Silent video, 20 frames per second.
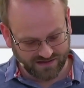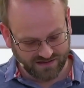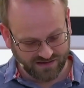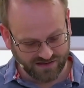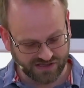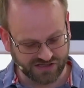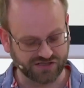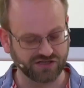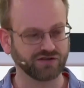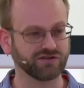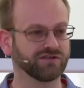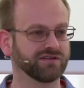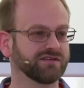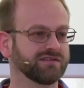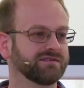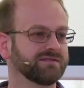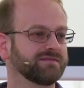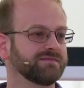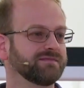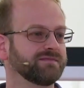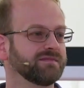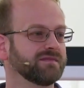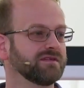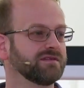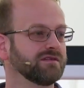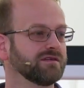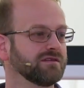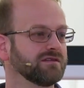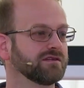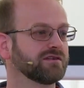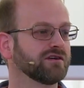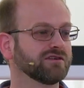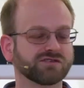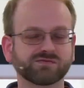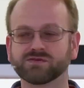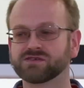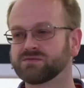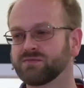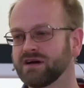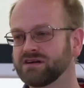son. The
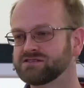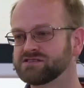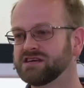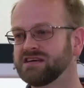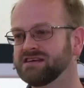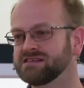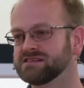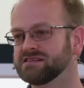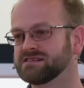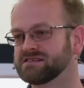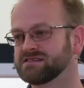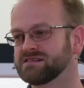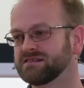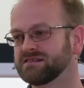gospel's about Jesus.